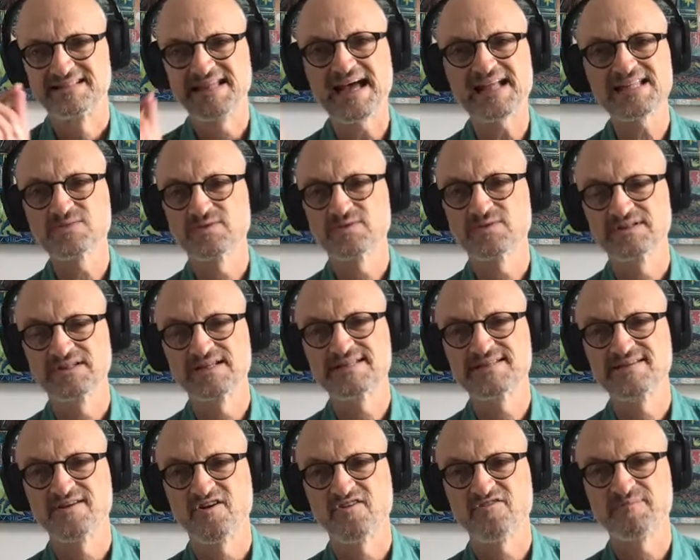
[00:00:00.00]
That's when the
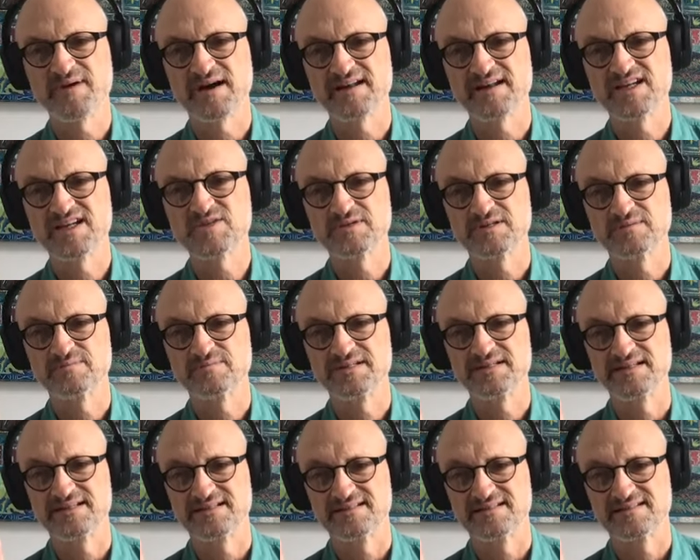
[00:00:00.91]
self punishment
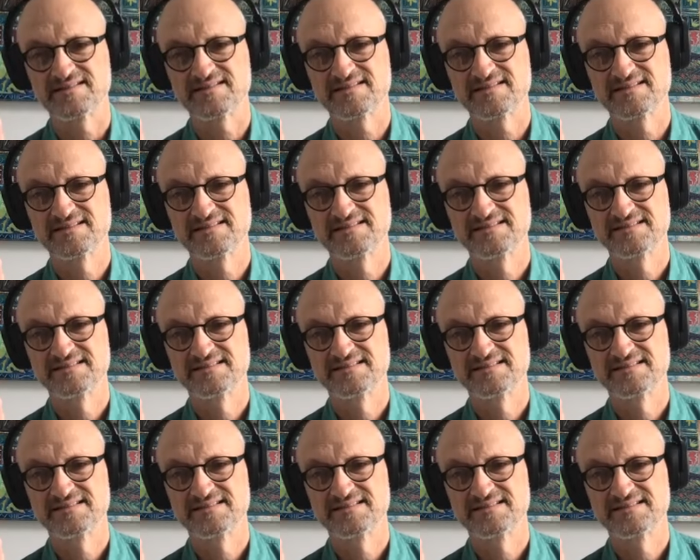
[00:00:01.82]
begins.